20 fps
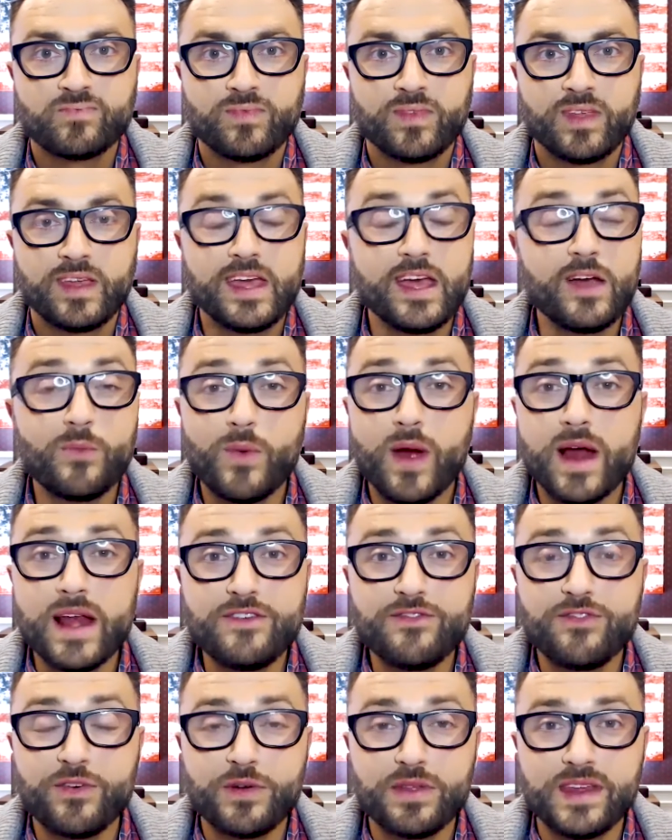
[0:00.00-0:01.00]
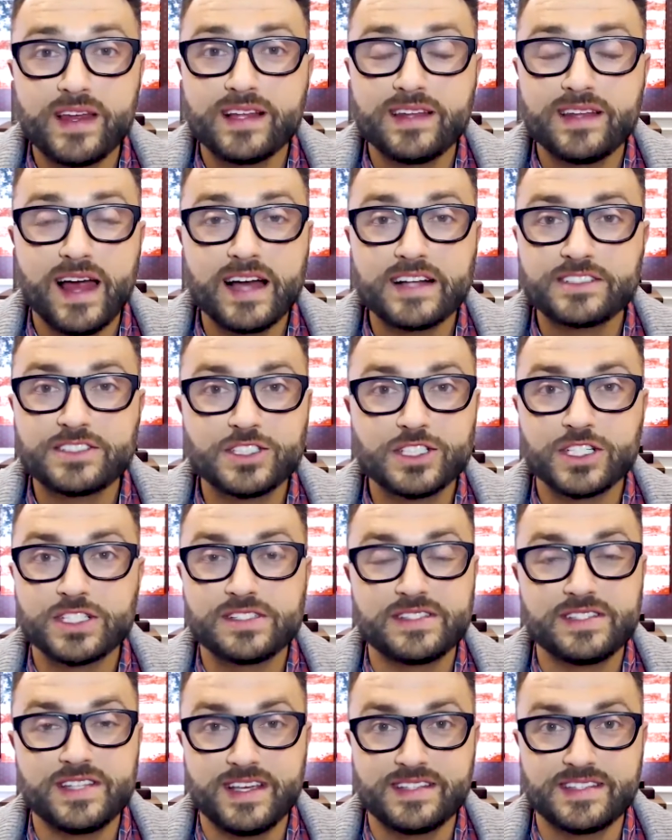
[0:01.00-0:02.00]
Get ready for the election
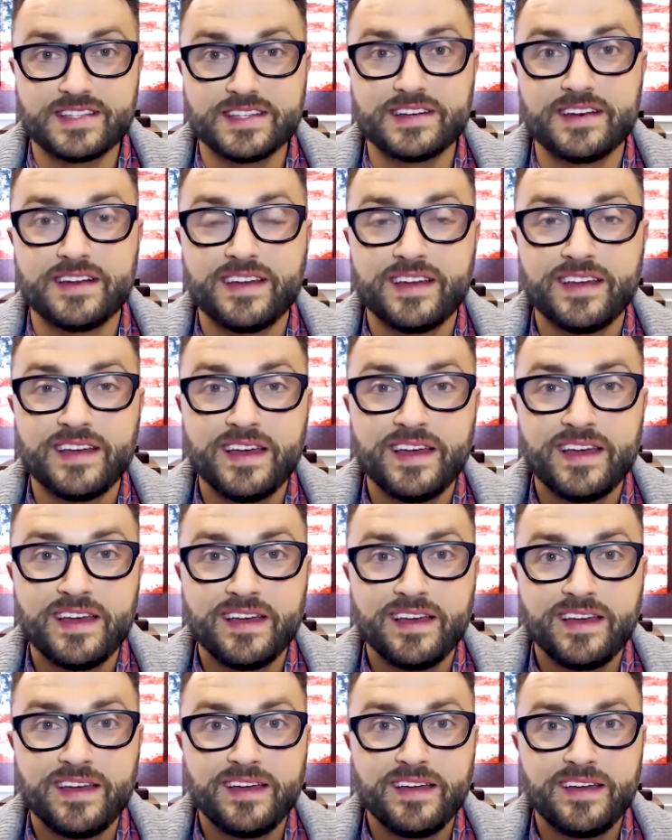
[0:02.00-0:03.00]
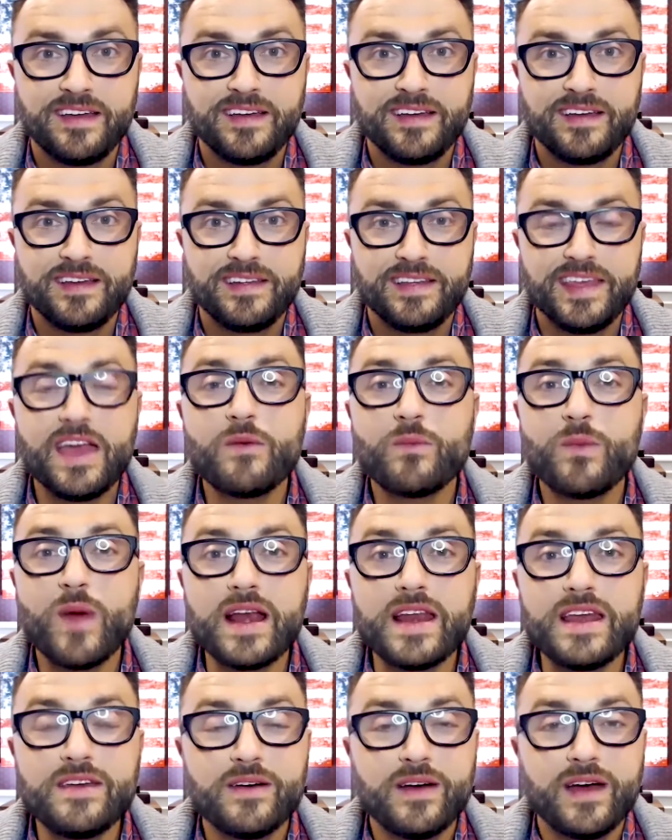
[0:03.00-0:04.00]
season. Get
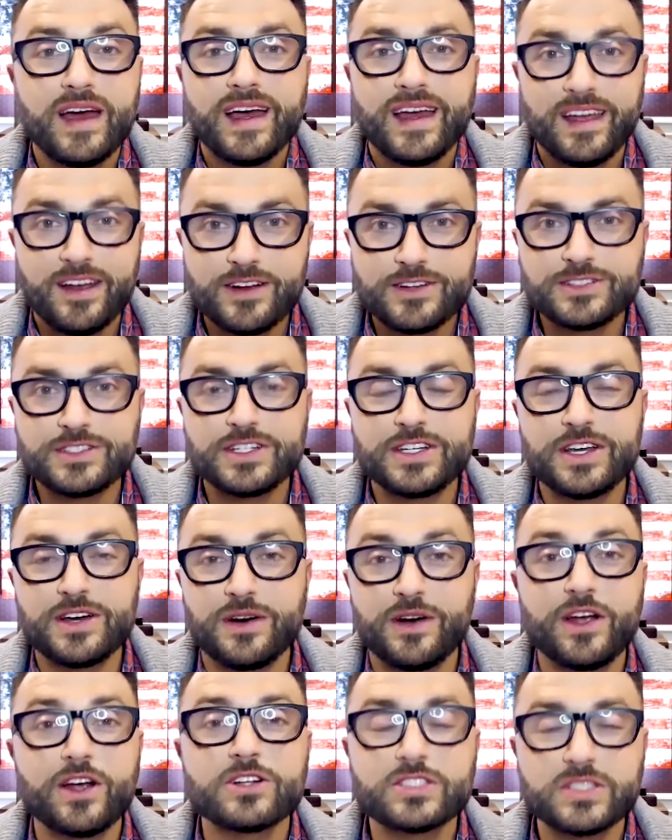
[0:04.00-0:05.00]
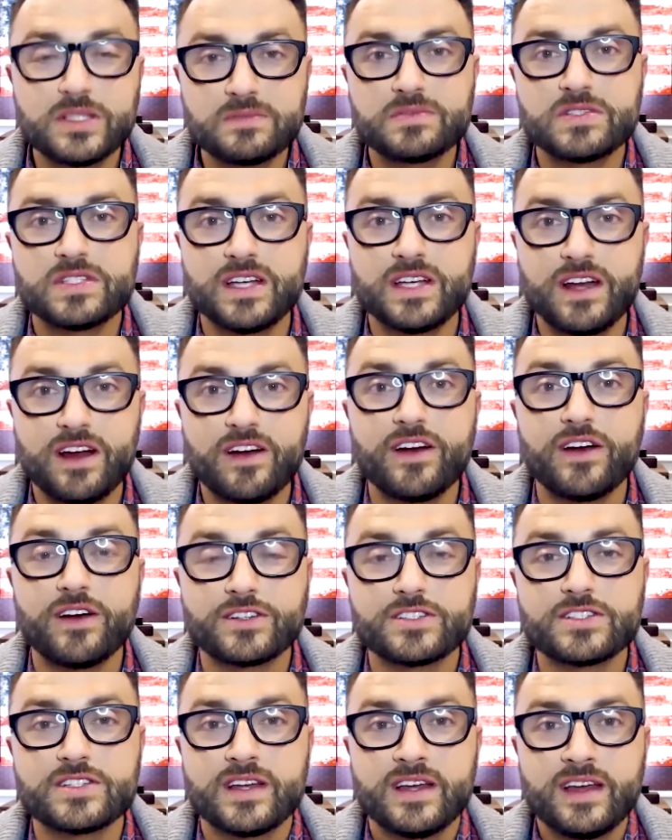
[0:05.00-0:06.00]
ready. Here's the deal. Here's some
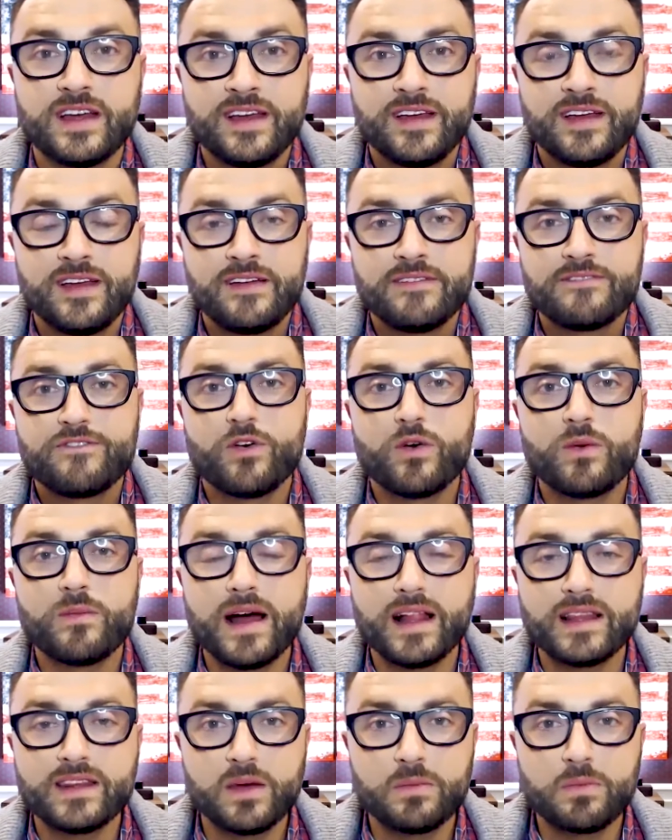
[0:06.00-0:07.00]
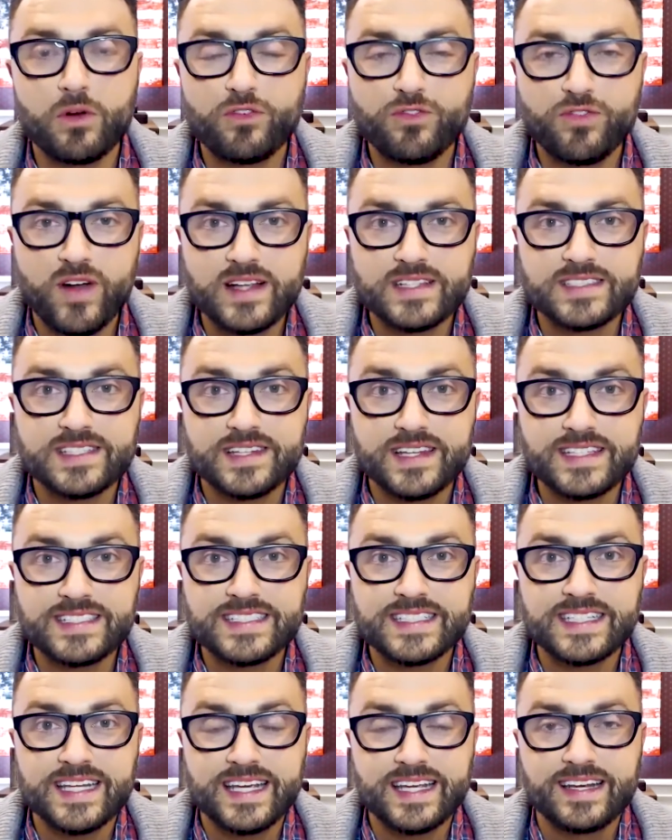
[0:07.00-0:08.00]
scenarios. For my liberal friends
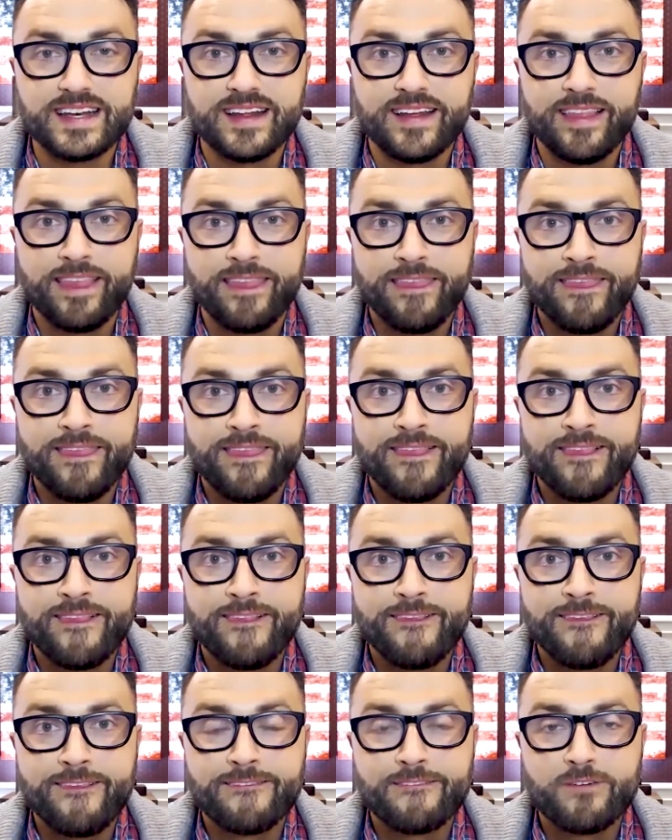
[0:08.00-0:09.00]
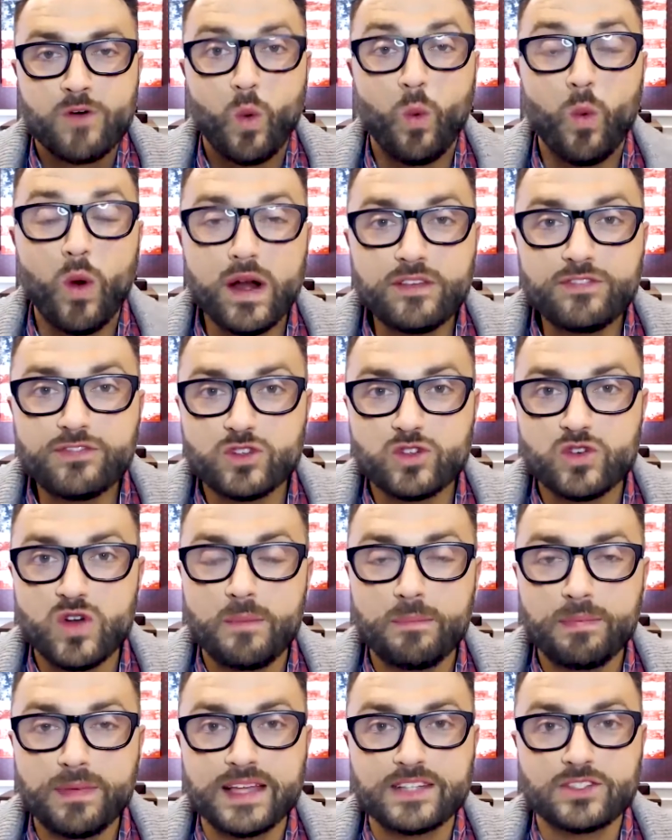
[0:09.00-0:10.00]
listening, what if
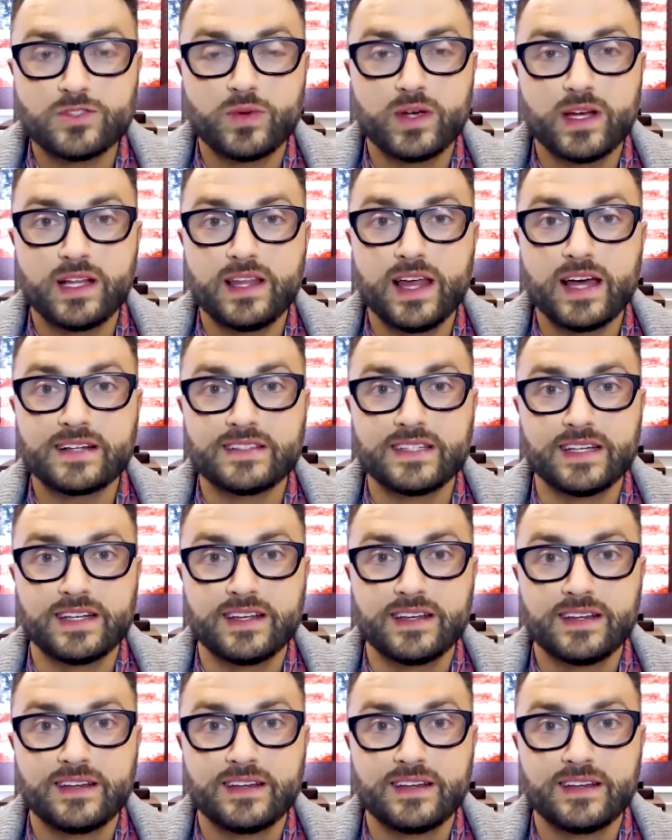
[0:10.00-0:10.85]
Trump gets reelected?